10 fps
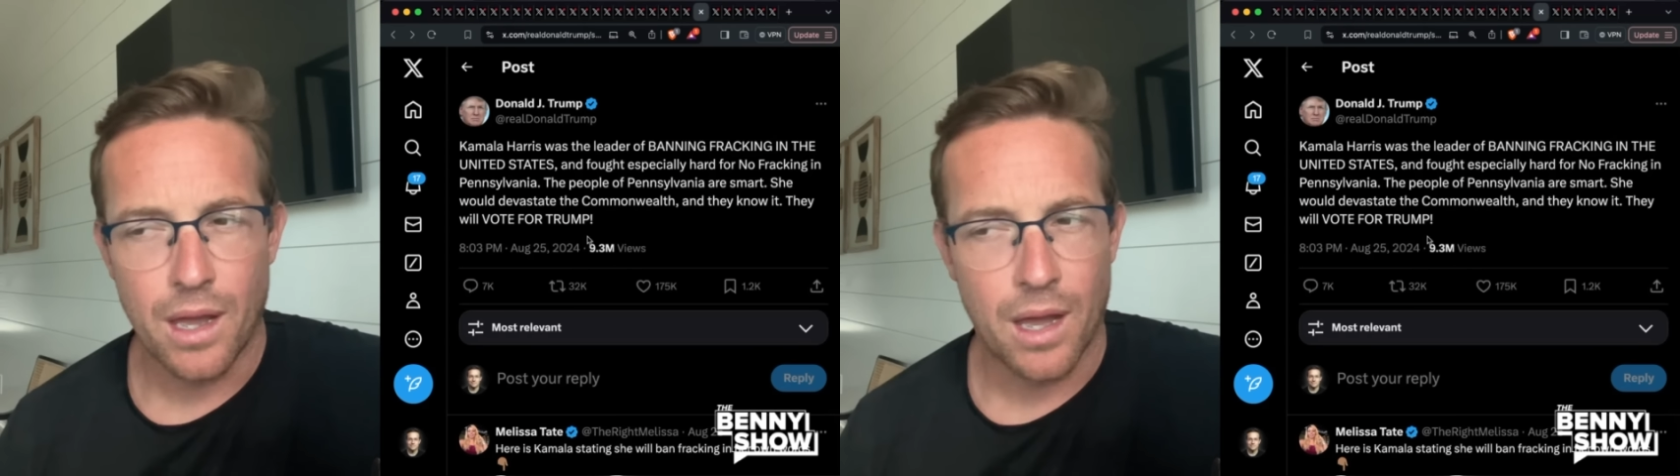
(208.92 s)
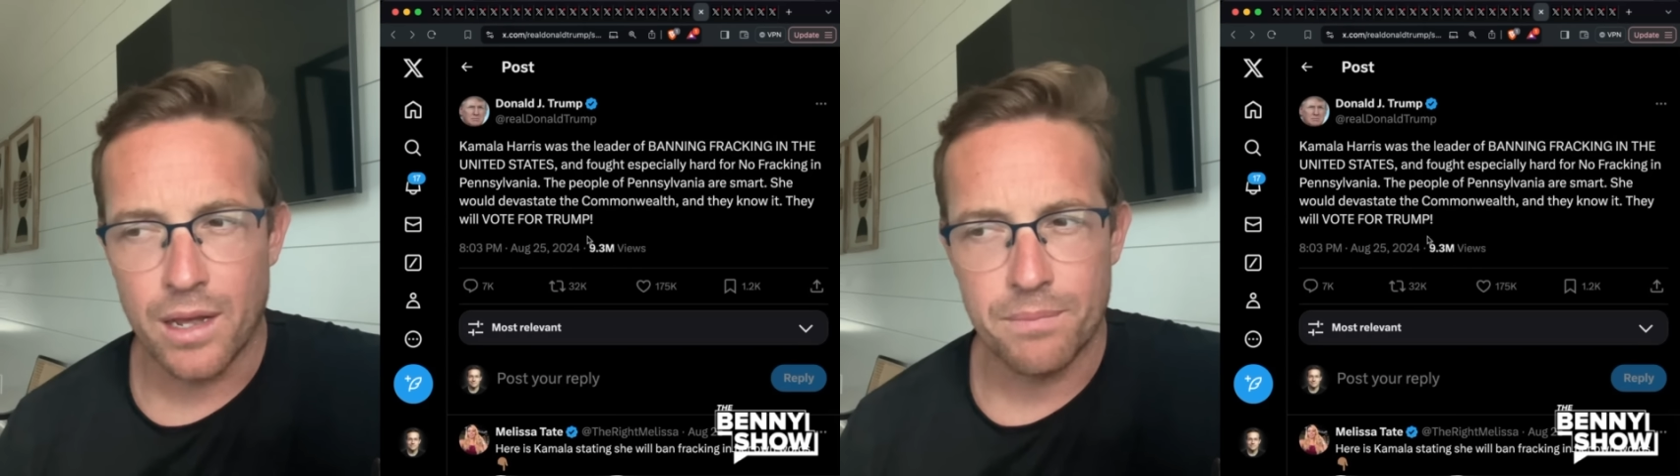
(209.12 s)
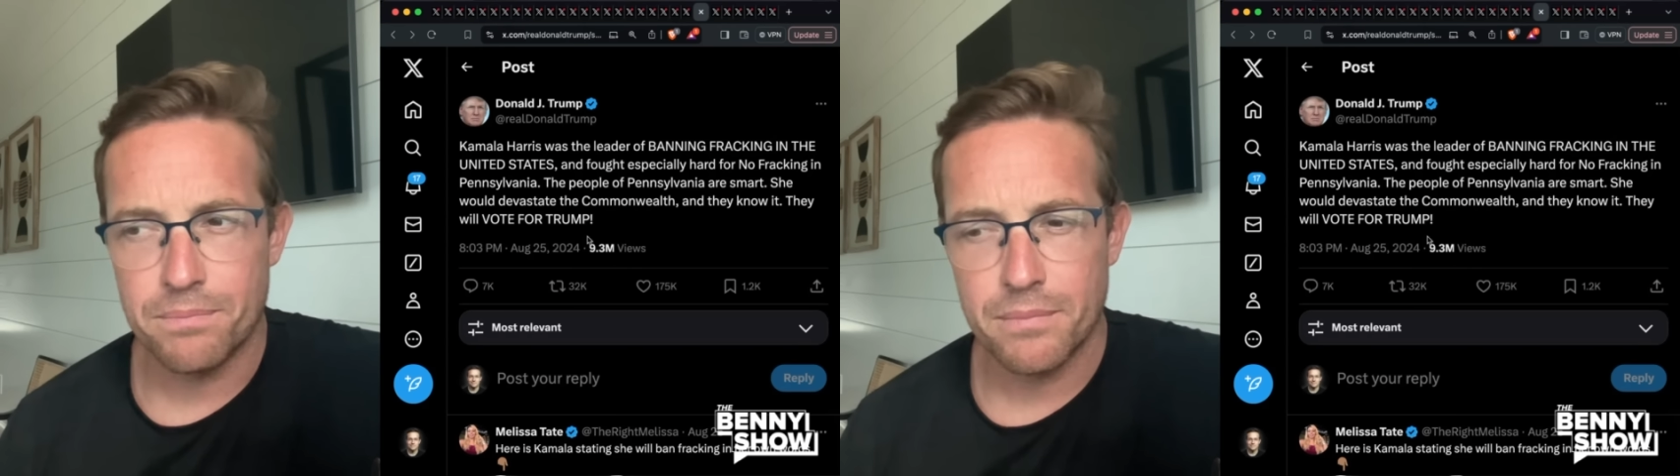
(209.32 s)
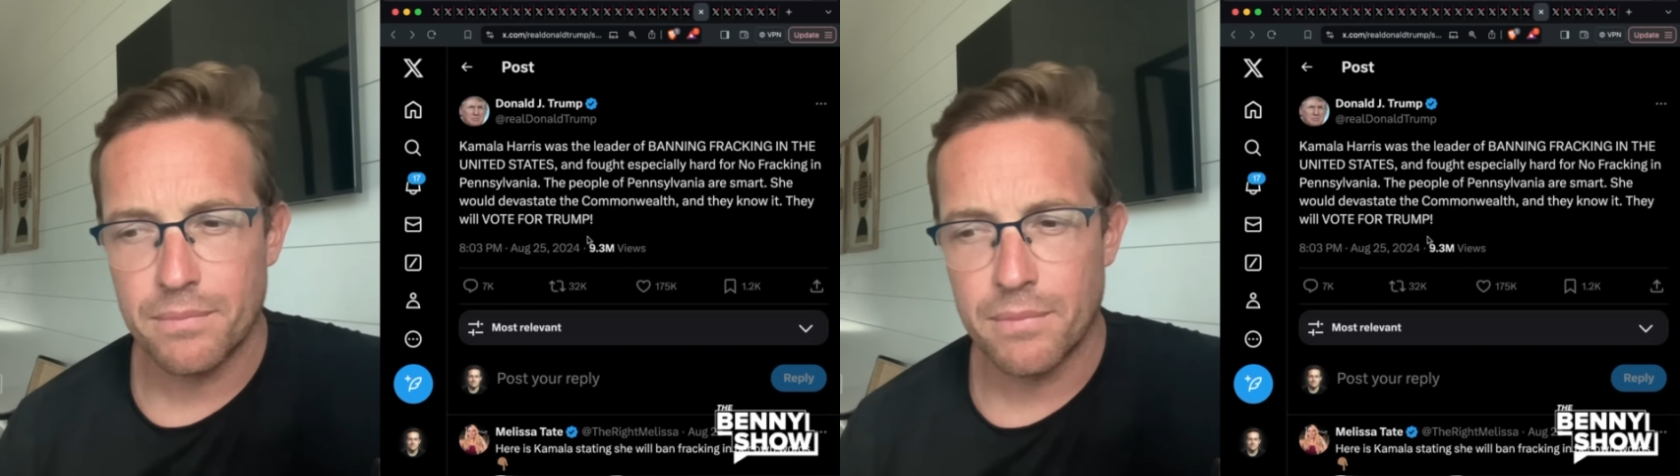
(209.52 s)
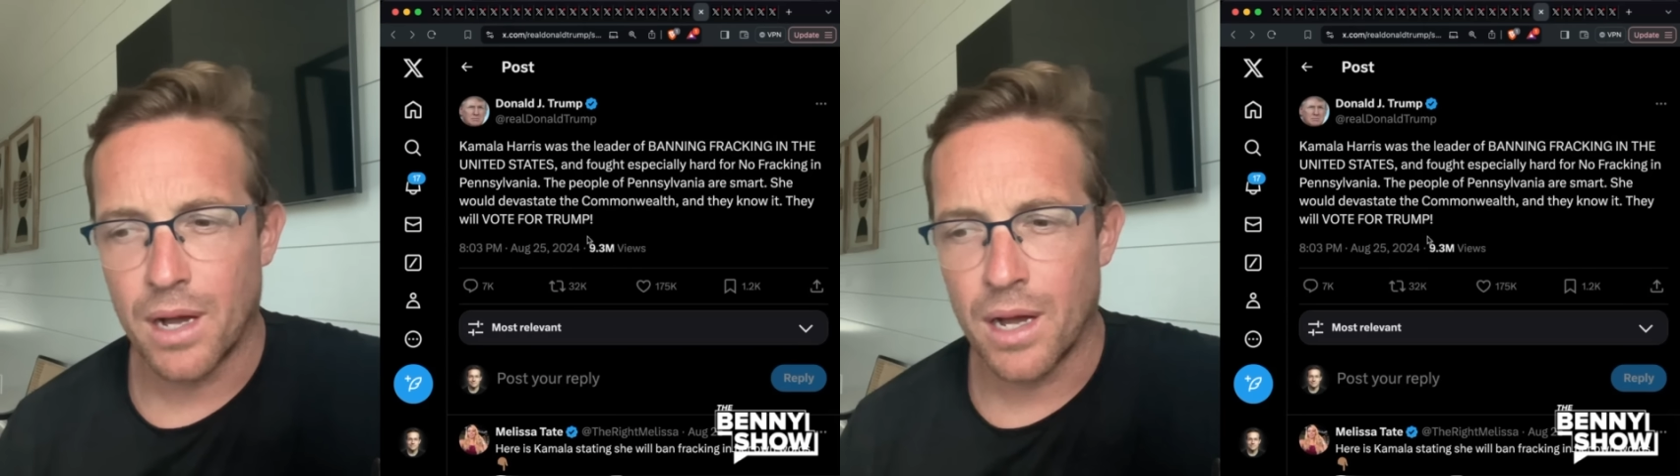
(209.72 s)
on a
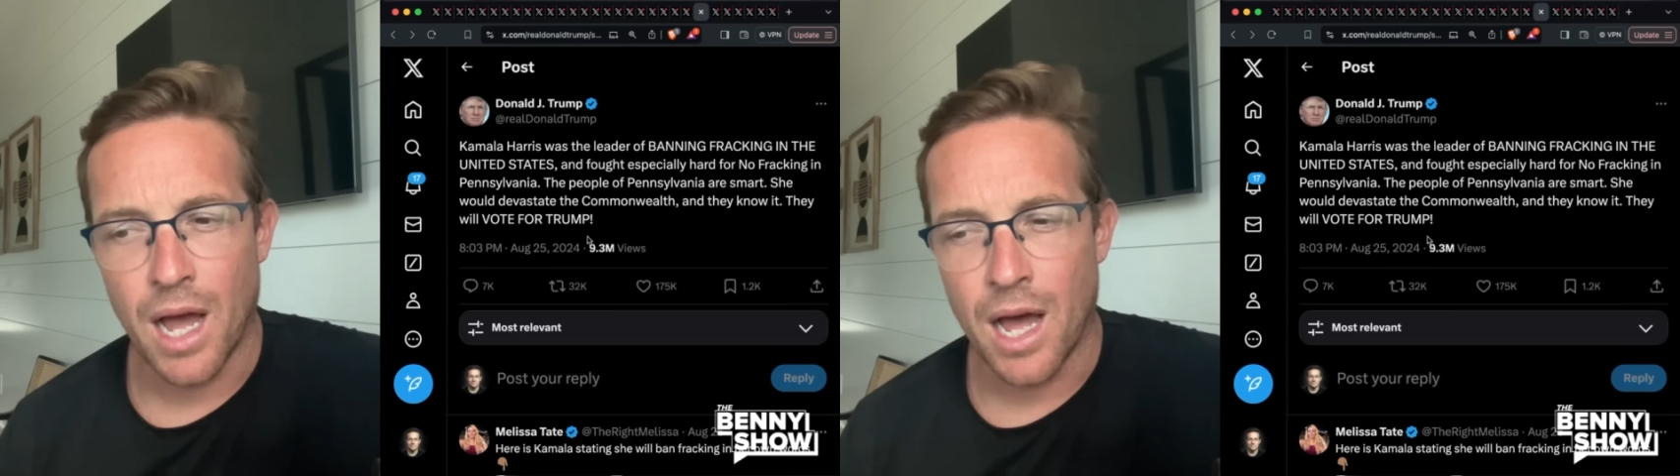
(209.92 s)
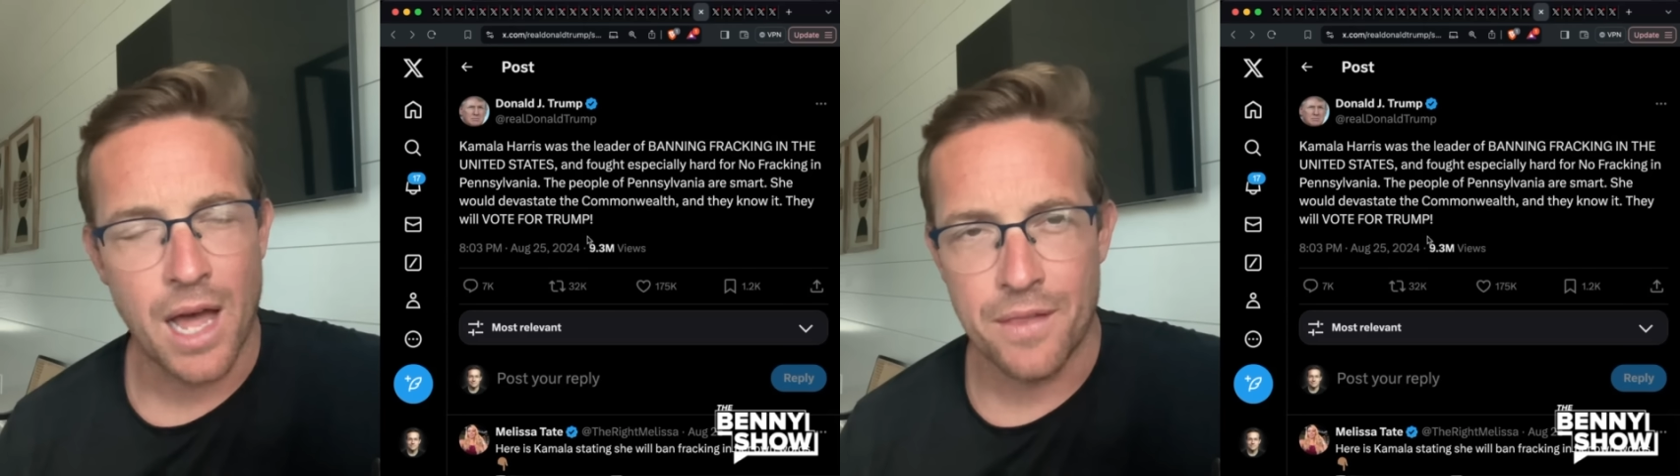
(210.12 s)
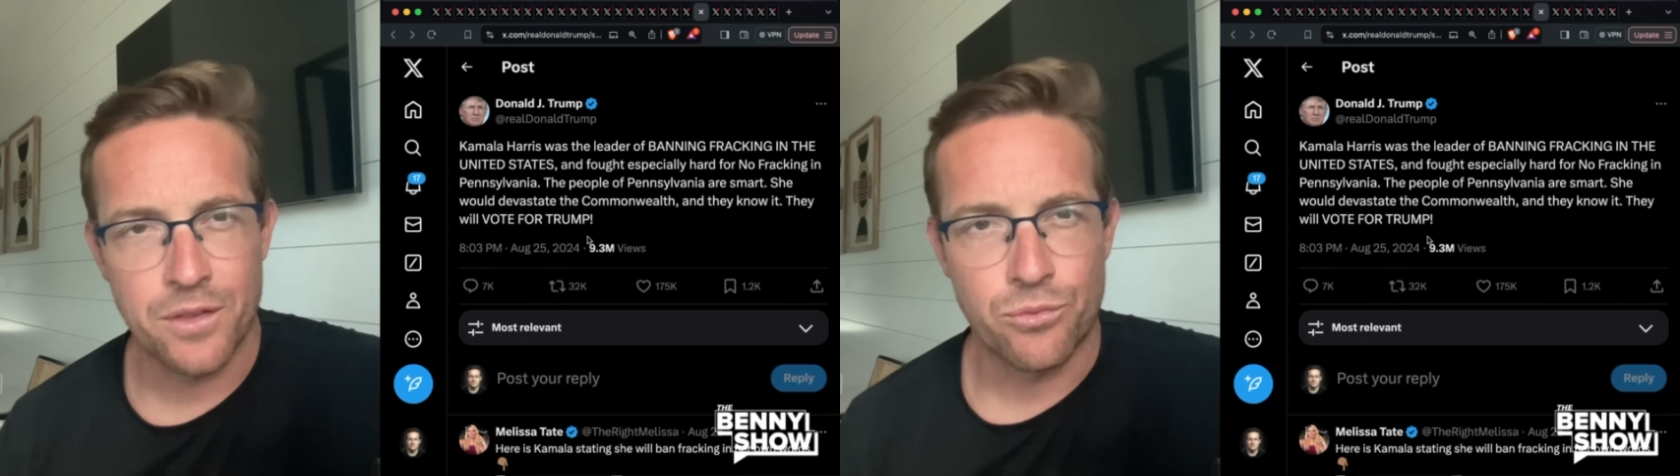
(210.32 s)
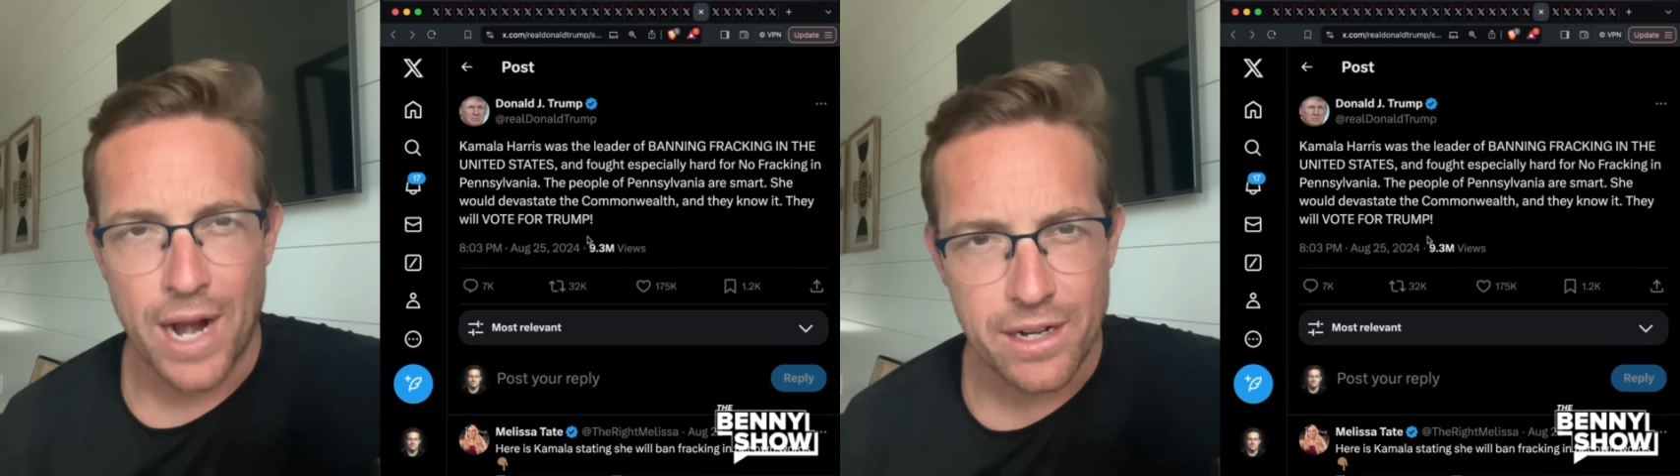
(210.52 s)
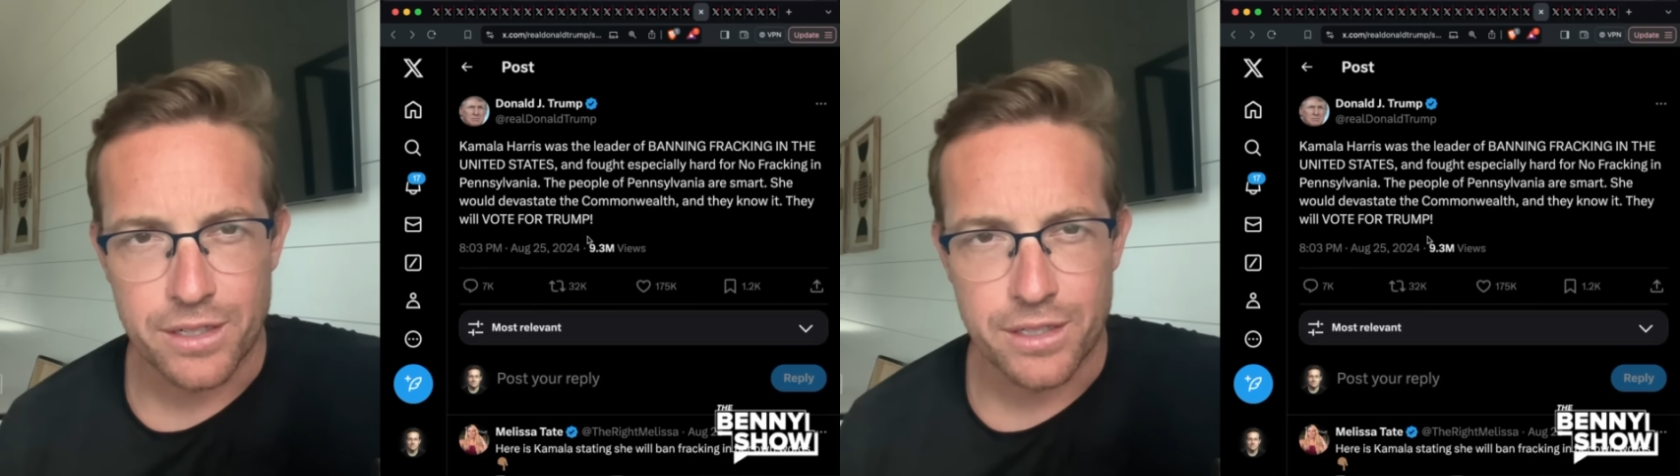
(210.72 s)
on, on the
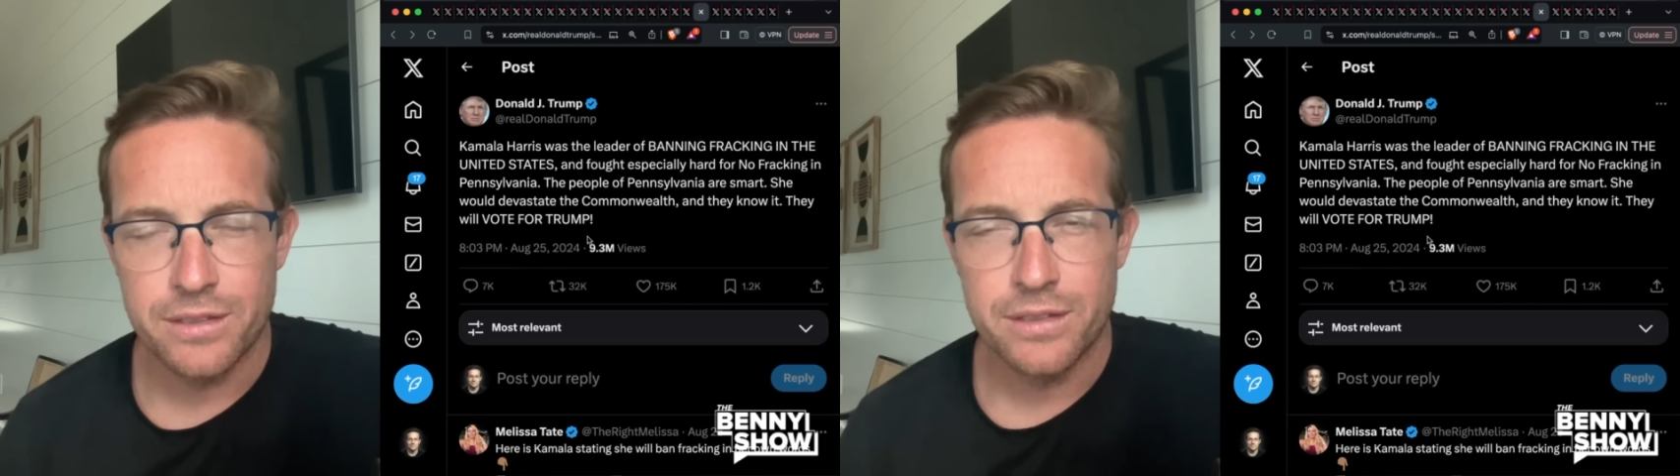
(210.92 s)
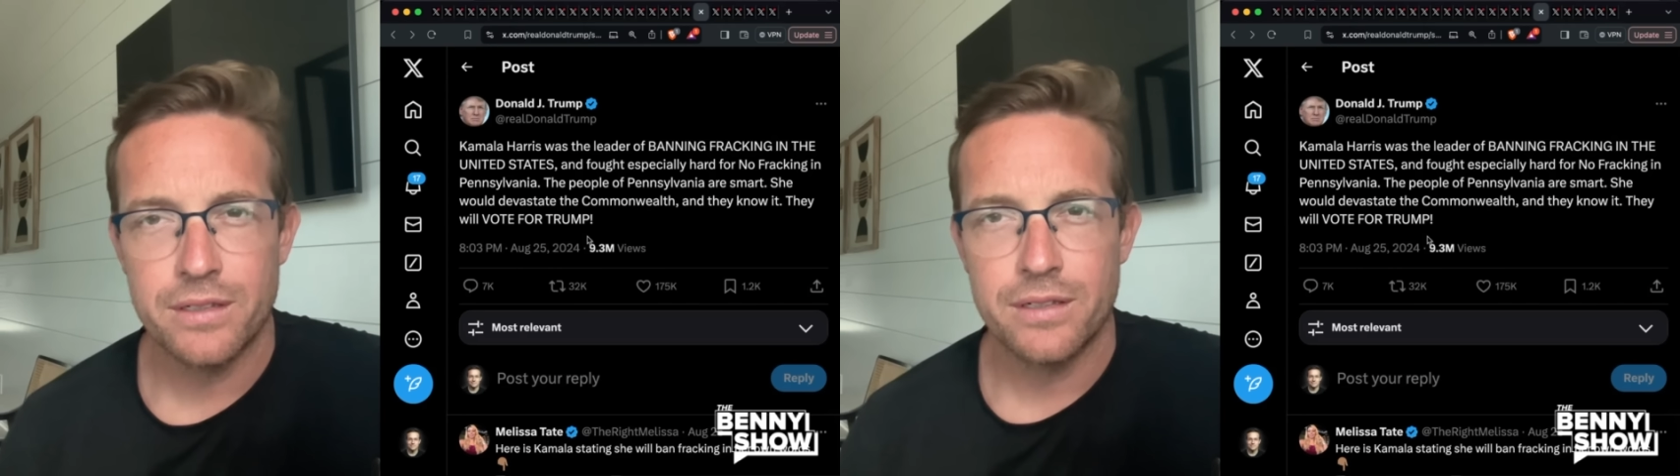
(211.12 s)
record